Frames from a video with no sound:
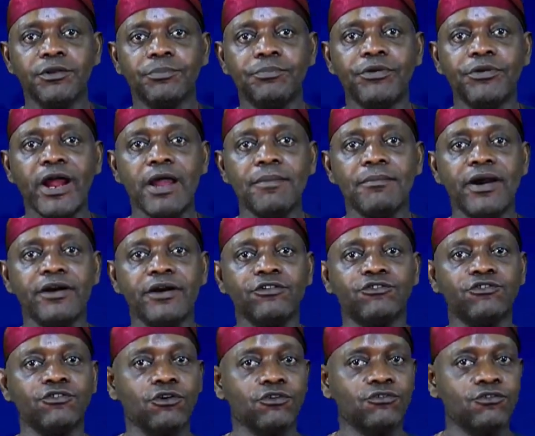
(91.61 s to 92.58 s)
primary
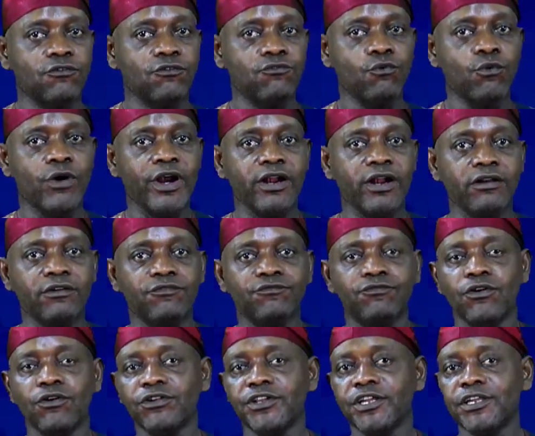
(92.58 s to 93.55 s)
source of wealth
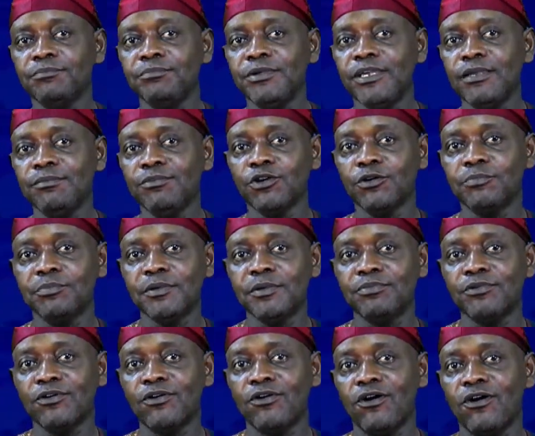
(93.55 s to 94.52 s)
for the Ibibio
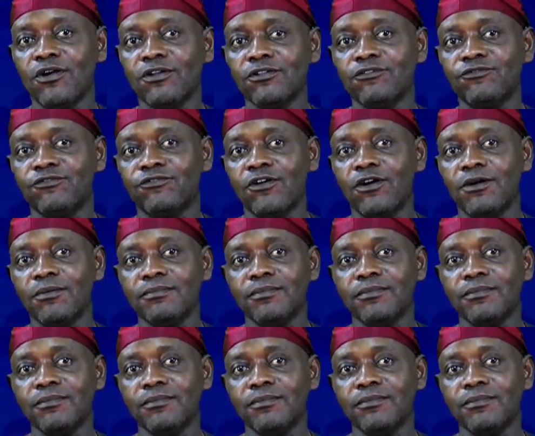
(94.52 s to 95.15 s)
people comes from